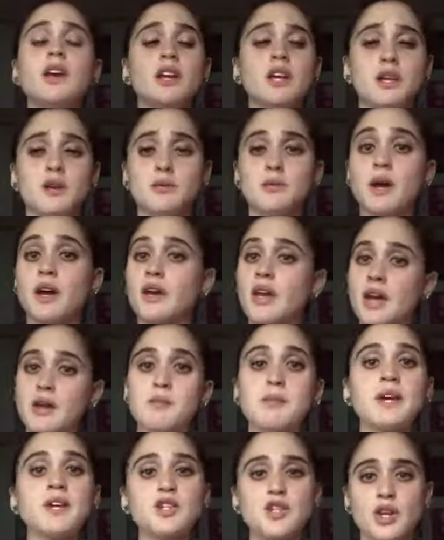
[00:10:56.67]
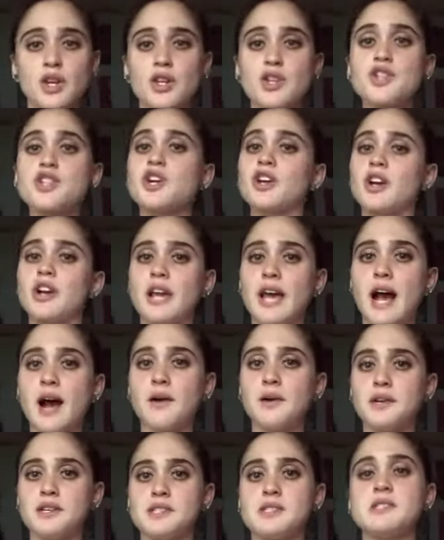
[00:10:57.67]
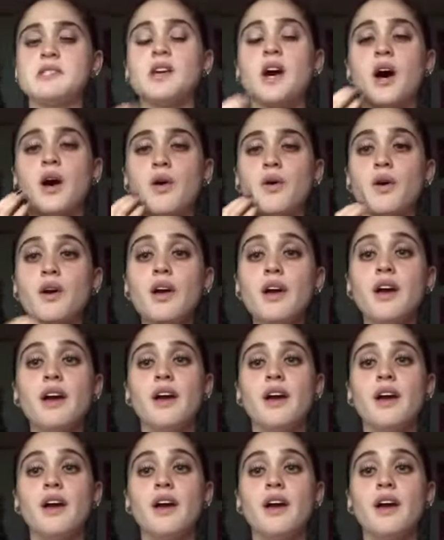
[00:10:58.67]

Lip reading: You know, again, make sure the sugar count is low.